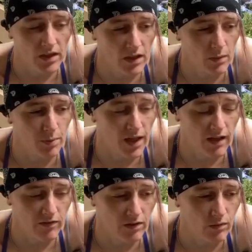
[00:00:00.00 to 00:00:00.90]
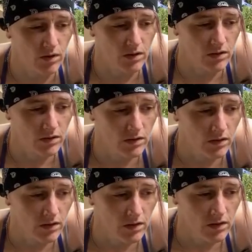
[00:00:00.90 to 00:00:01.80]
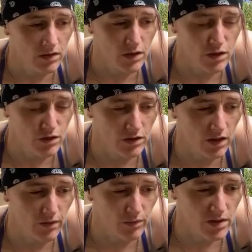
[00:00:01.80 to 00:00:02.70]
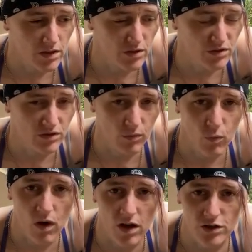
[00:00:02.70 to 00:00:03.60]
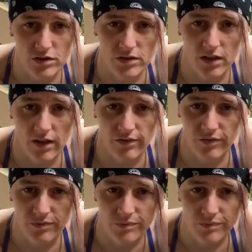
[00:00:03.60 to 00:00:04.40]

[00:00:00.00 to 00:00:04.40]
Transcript: like a plastic one that you can like reuse and wash and stuff.